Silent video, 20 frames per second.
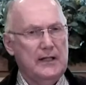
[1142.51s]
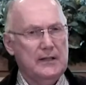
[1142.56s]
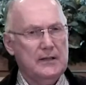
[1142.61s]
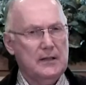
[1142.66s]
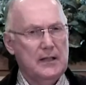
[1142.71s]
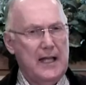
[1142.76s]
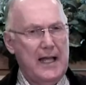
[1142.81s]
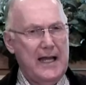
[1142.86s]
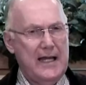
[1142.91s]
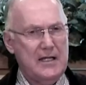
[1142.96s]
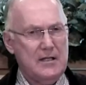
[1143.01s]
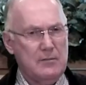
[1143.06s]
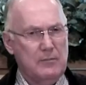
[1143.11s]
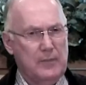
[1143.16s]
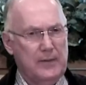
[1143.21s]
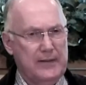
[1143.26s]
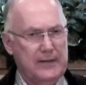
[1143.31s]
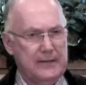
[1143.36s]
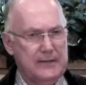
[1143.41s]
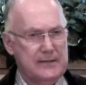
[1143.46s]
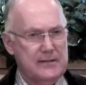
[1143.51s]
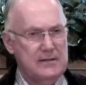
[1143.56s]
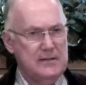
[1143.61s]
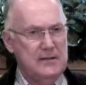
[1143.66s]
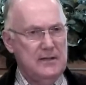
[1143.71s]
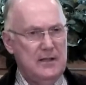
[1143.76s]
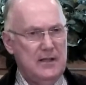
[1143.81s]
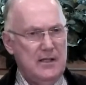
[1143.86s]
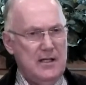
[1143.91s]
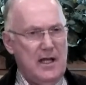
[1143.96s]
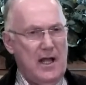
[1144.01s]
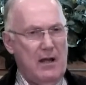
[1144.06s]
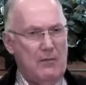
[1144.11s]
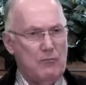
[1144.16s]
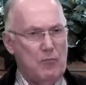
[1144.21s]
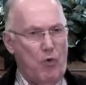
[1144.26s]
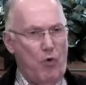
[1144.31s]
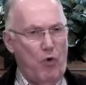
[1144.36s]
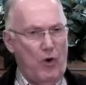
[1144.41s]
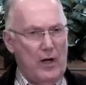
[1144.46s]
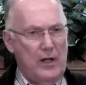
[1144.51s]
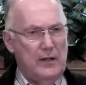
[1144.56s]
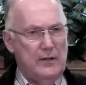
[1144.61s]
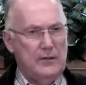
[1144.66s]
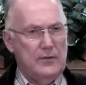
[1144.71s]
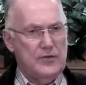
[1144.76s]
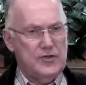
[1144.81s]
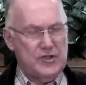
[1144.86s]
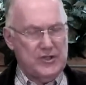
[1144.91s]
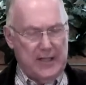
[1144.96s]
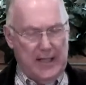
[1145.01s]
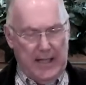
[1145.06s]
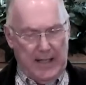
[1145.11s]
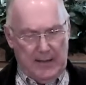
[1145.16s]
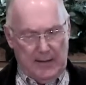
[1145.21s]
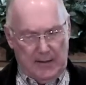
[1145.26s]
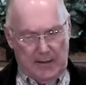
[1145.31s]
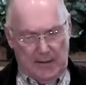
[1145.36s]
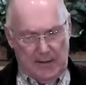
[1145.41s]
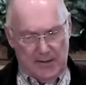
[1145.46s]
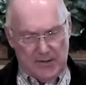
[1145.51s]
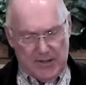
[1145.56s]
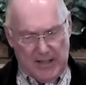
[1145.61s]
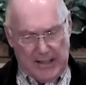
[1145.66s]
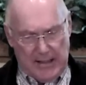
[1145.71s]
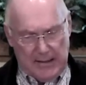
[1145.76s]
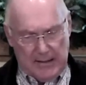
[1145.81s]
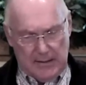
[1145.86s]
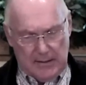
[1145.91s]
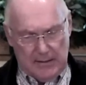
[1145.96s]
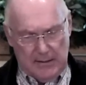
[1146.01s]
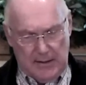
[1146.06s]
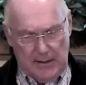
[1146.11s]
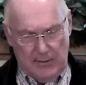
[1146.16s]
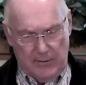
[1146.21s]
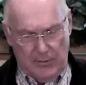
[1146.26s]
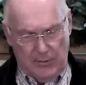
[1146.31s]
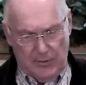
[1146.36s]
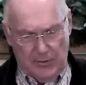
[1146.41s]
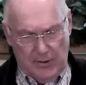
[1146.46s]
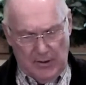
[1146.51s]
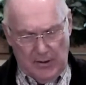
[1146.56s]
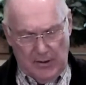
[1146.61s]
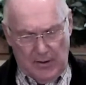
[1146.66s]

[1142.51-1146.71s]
enlightenment and more understanding as I continue